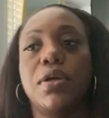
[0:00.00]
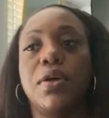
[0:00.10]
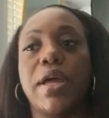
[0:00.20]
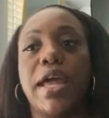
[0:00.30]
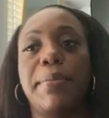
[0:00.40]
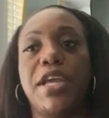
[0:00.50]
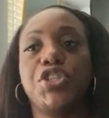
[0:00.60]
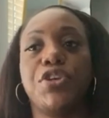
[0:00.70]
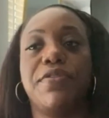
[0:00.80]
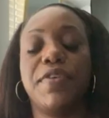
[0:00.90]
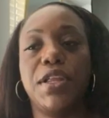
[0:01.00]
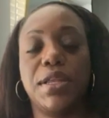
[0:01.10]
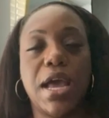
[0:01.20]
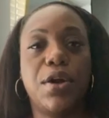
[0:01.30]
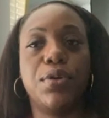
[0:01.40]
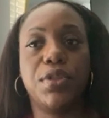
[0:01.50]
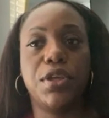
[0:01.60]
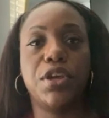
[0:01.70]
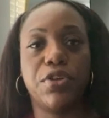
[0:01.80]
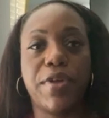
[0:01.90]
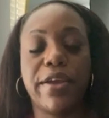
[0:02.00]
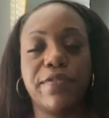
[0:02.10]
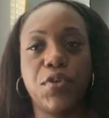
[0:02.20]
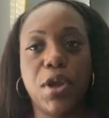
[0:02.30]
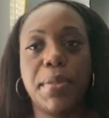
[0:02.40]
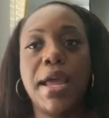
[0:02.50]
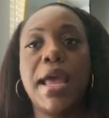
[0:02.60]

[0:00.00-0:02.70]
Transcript: Okay, make sure you're filling out the correct form,